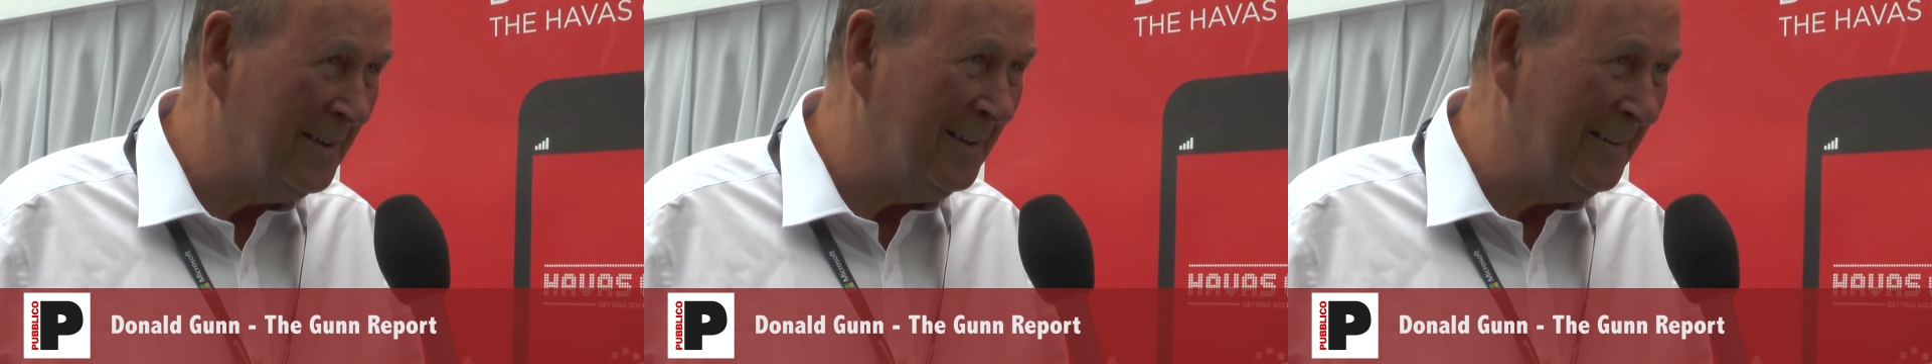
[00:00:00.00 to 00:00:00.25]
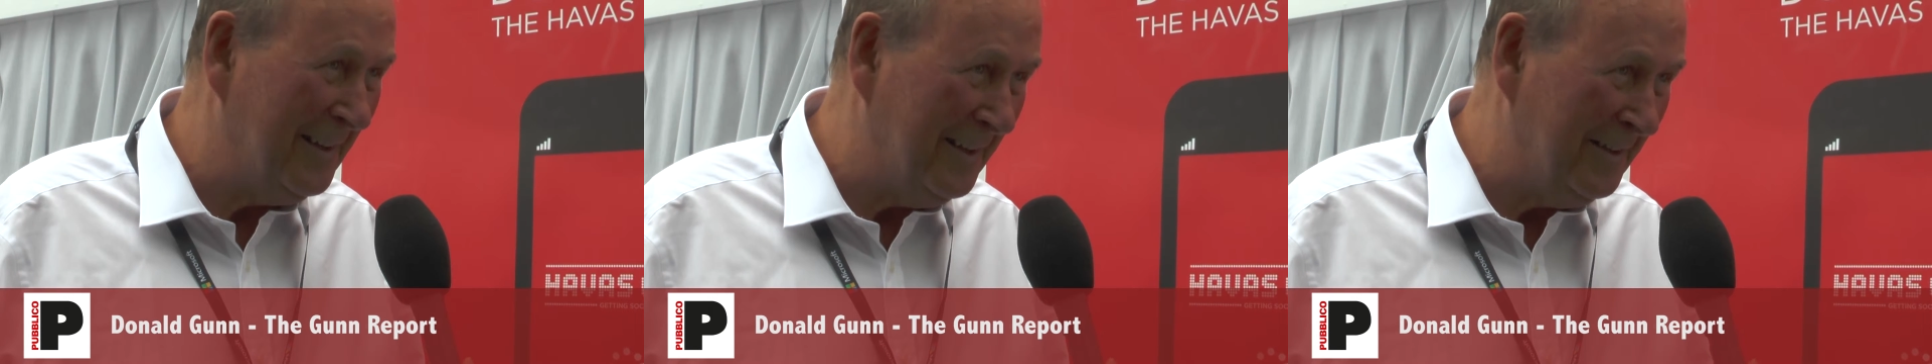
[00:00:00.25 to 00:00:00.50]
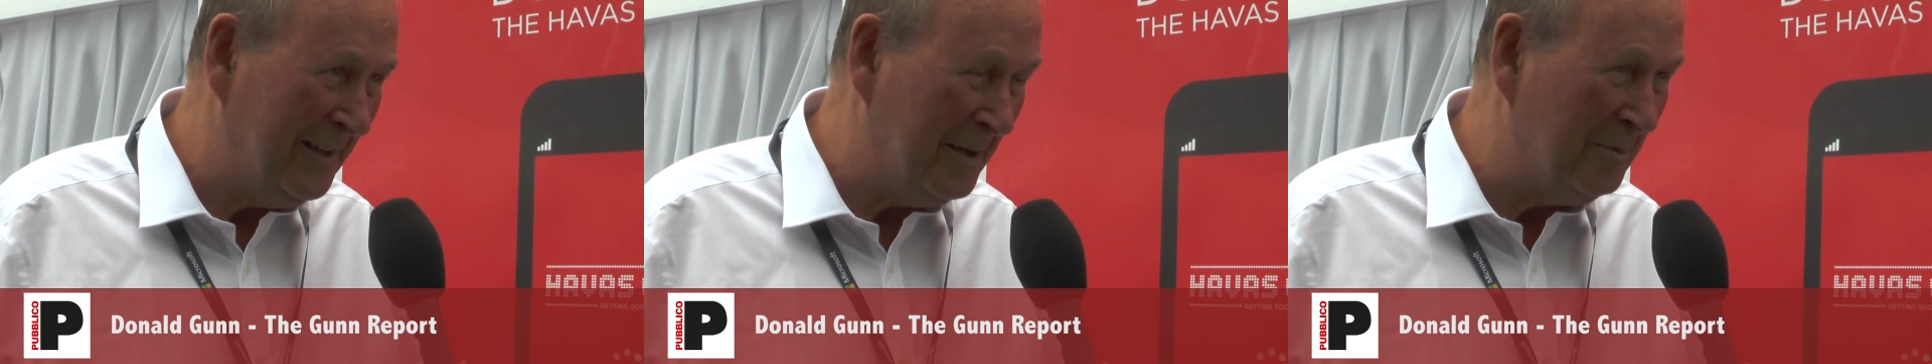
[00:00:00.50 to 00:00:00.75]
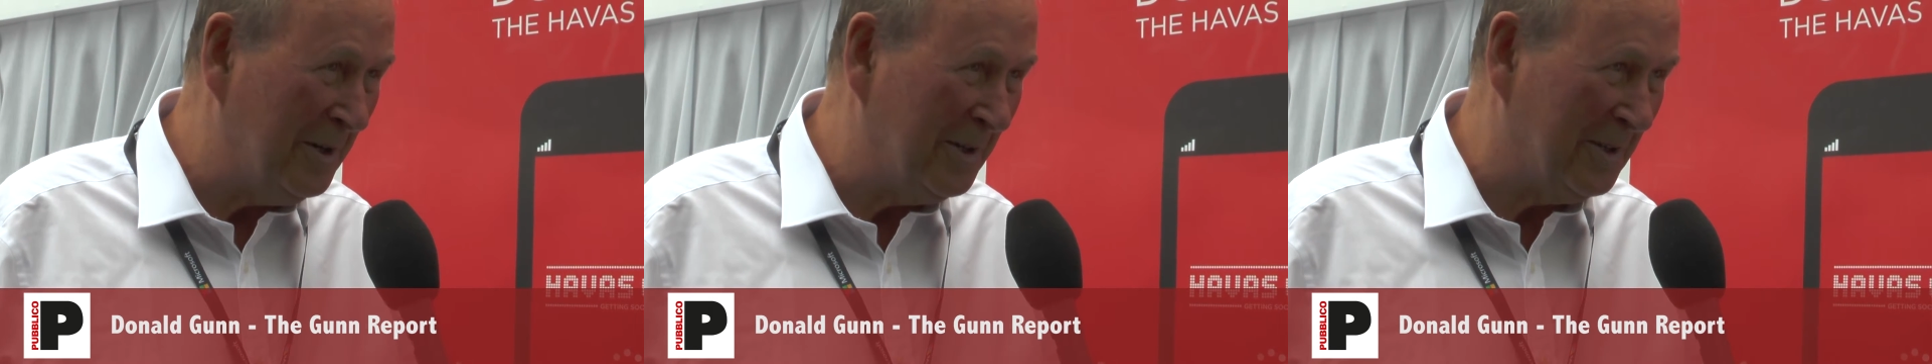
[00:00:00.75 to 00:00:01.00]
in that
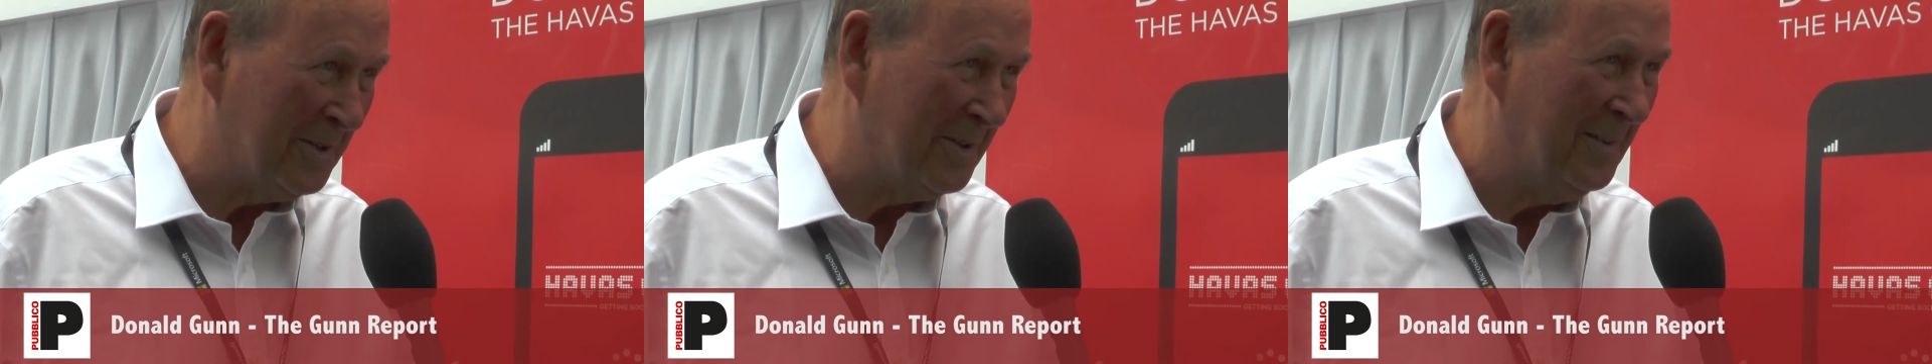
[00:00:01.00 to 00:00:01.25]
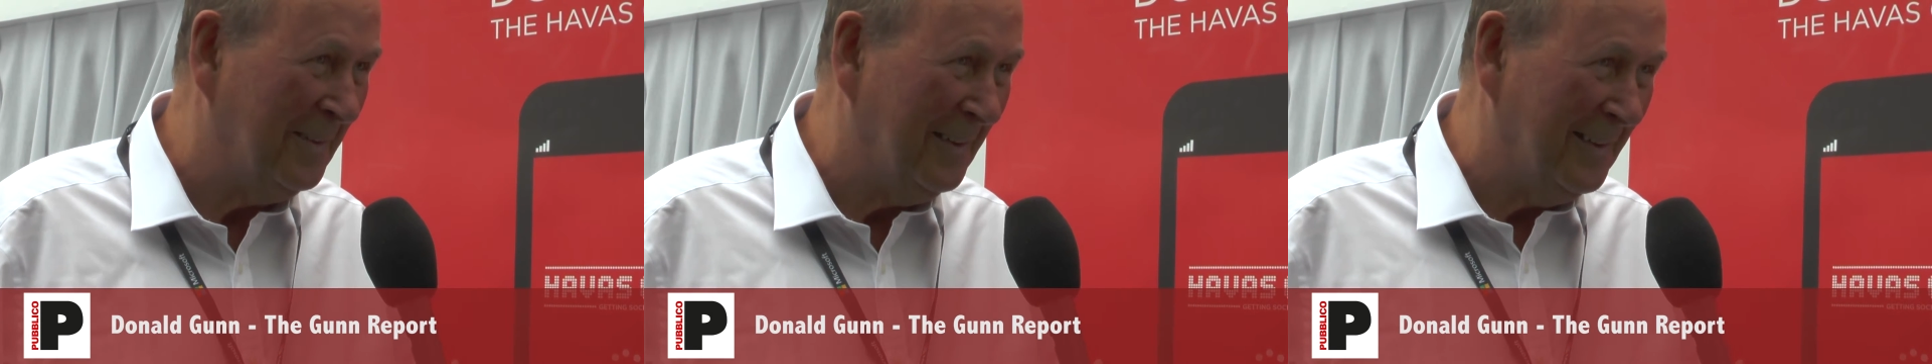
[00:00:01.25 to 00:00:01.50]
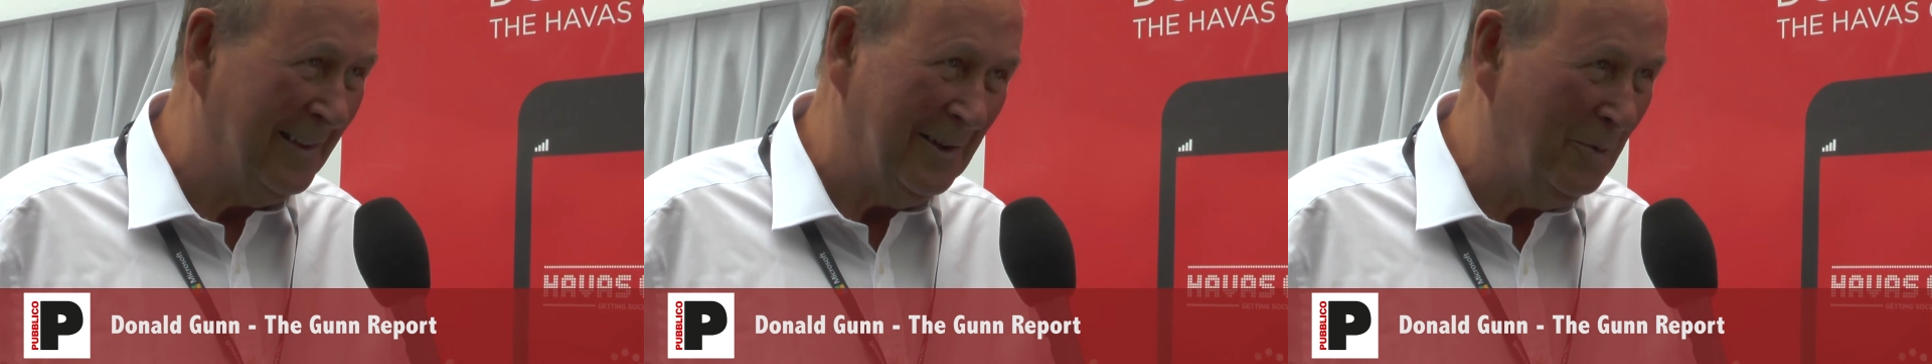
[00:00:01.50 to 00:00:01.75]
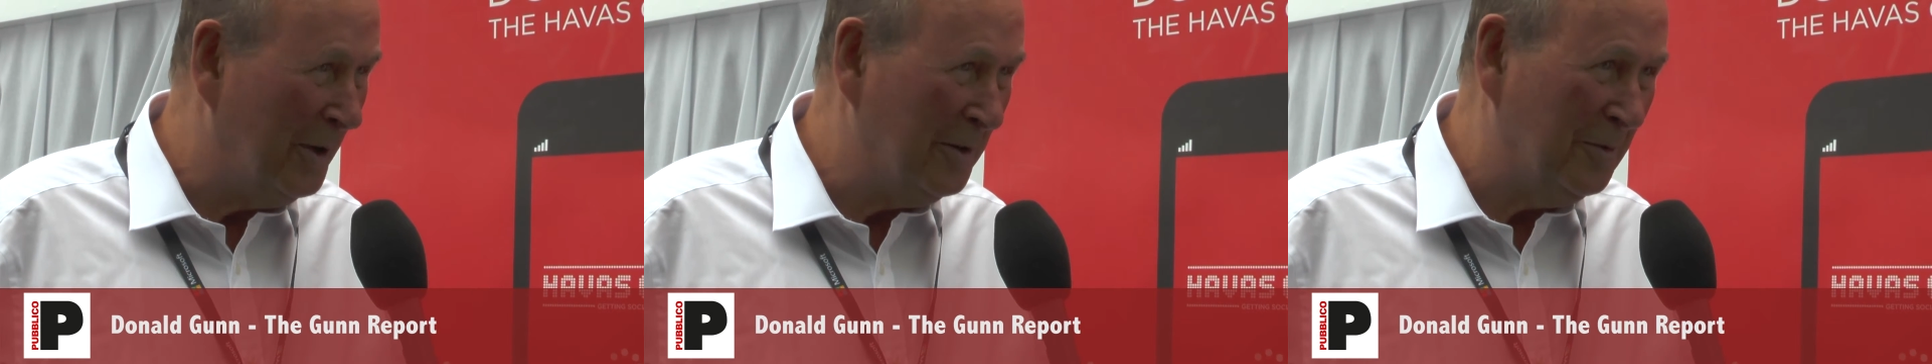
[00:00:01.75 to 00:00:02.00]
market.
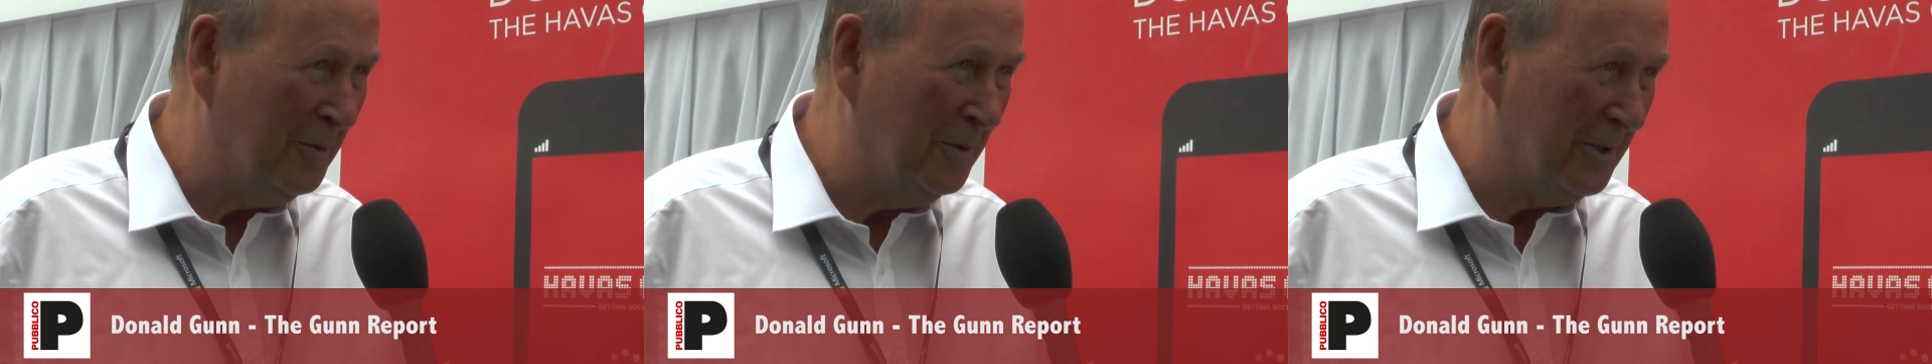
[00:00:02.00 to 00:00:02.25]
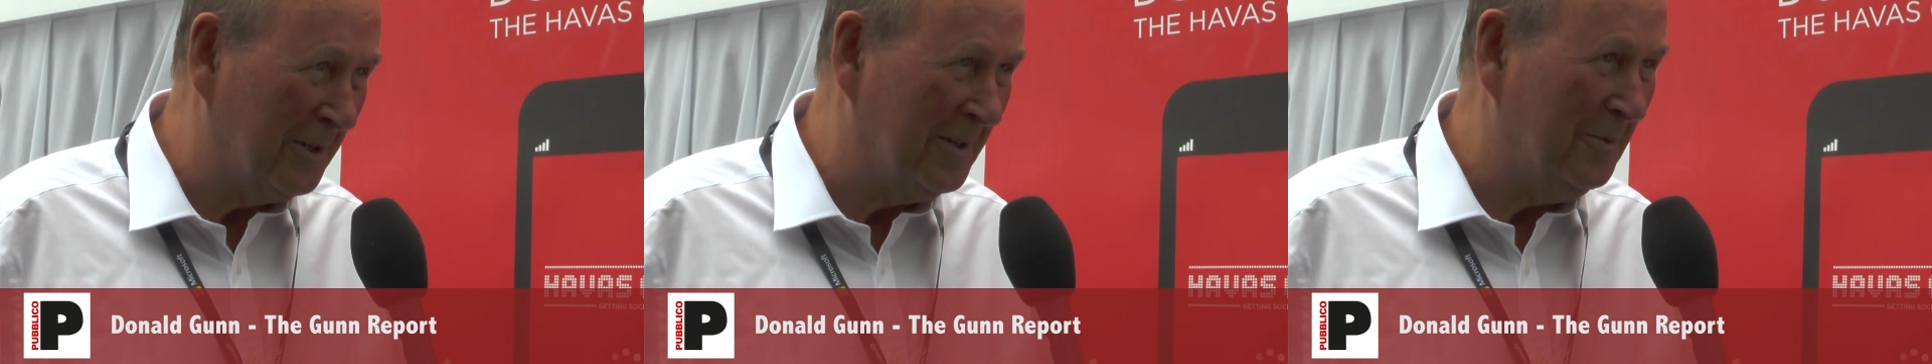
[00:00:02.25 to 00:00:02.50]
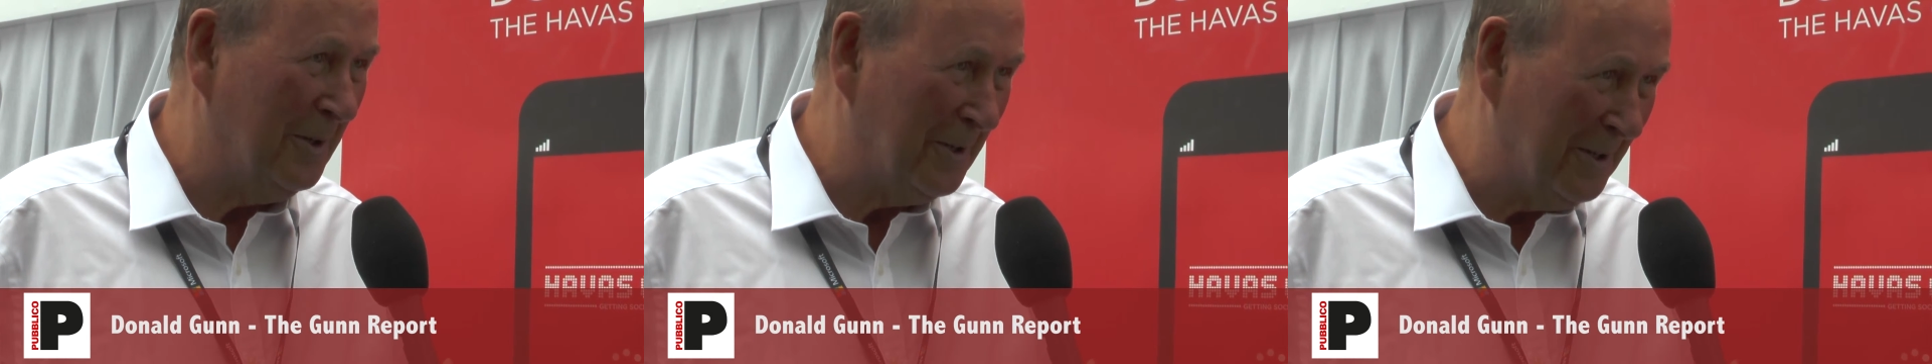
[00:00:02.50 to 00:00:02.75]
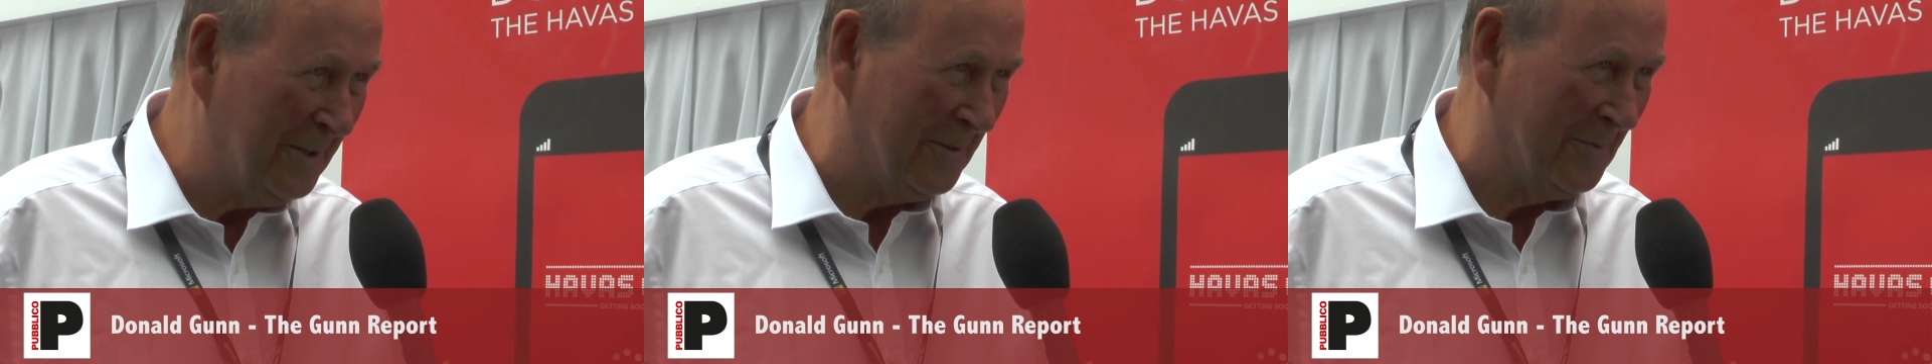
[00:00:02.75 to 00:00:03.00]
Wonderful work, well
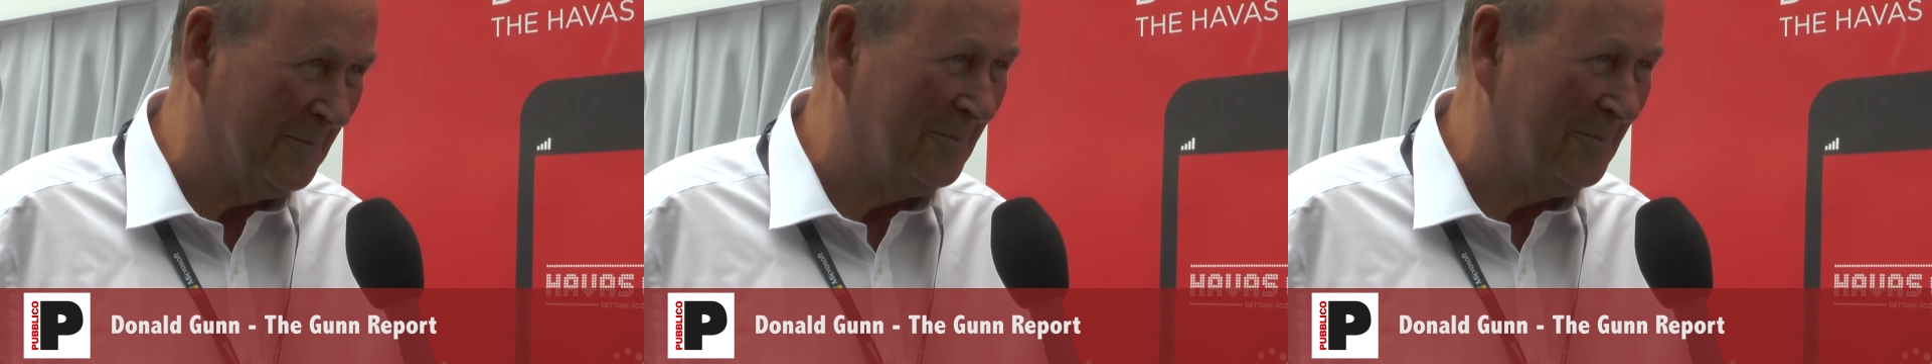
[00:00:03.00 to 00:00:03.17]
done.